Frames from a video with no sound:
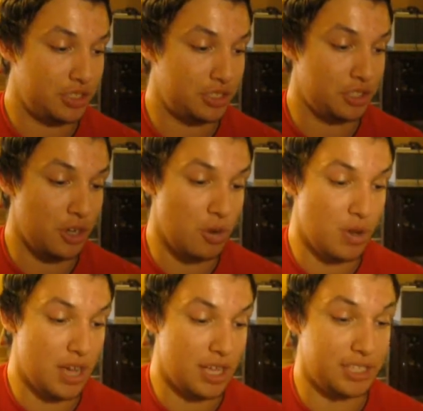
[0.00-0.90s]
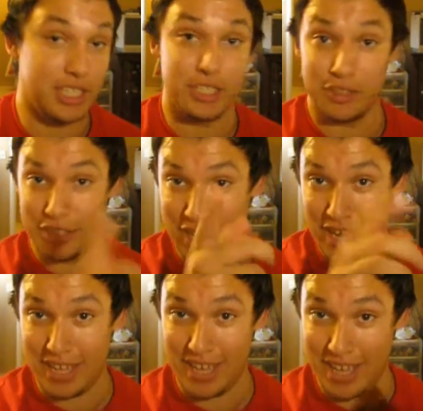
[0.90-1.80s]
So these are
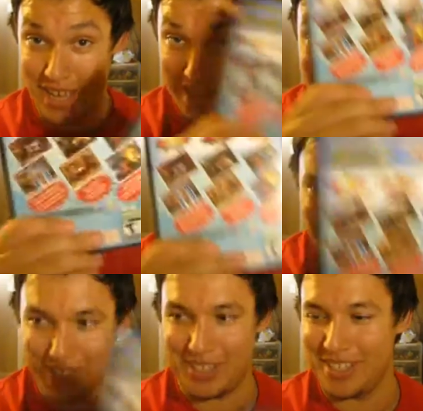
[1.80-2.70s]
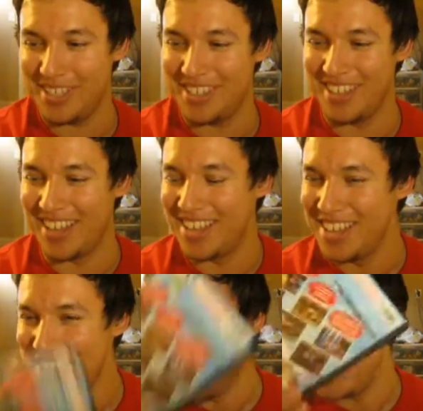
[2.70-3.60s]
Godiah, hey.
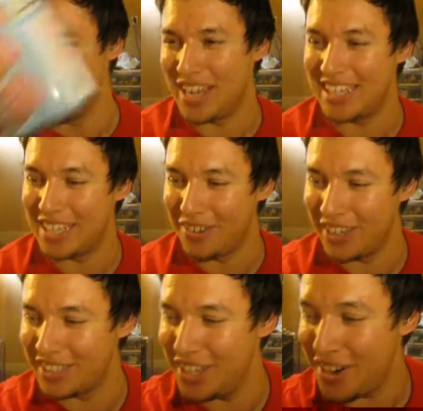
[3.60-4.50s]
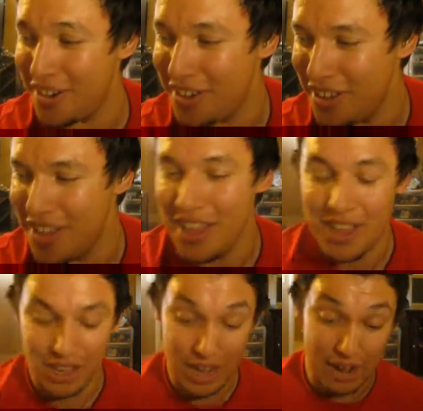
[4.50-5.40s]
So we got that right there.
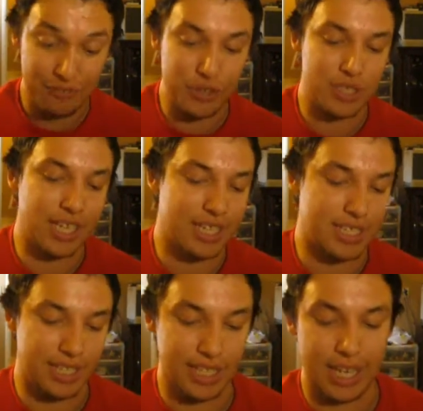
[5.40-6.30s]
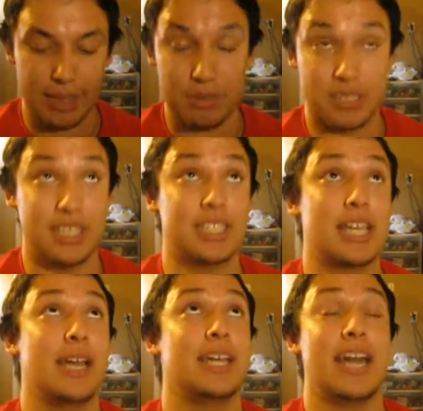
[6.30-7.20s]
We got a few Sega CD games since
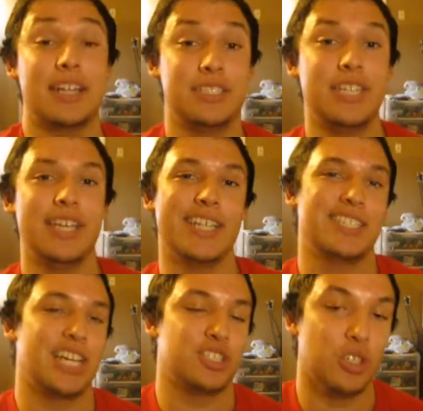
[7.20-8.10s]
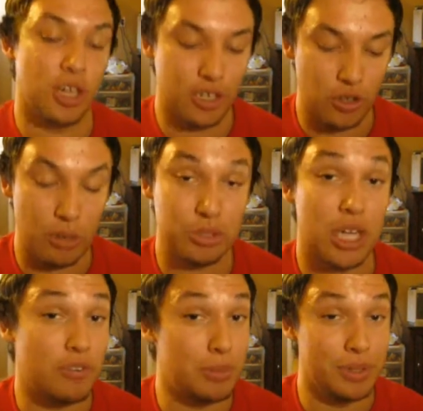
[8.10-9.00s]
I got a CDX not too long ago. I'm
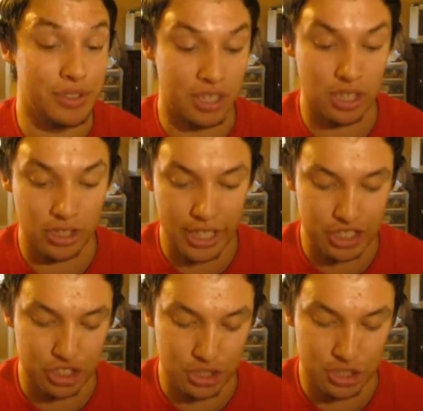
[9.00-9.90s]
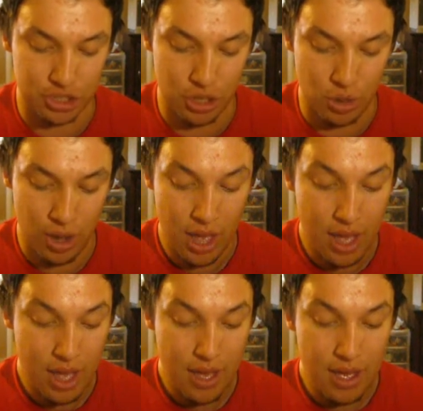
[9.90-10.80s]
trying to rebuild the collection, so
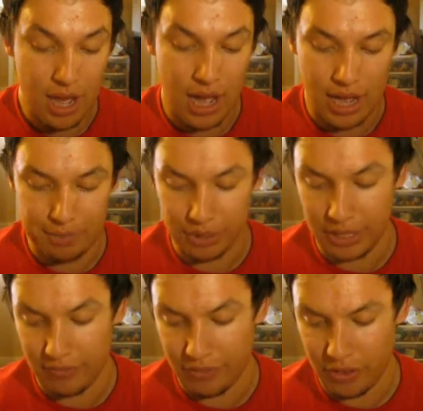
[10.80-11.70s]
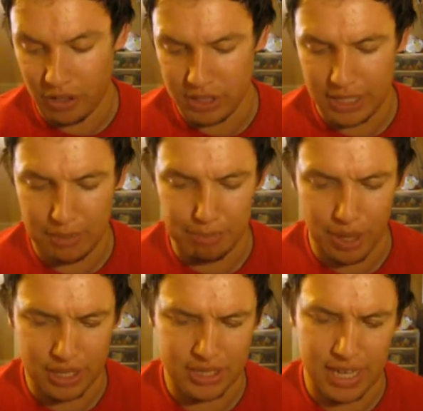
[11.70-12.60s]
I believe for 10
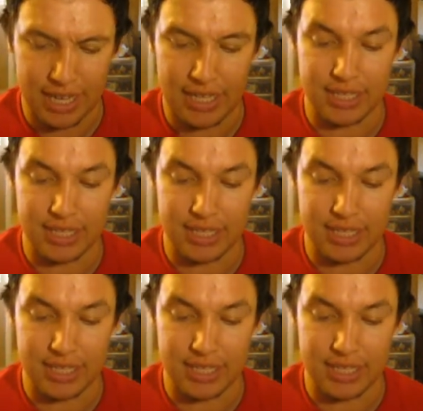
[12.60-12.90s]
bucks I got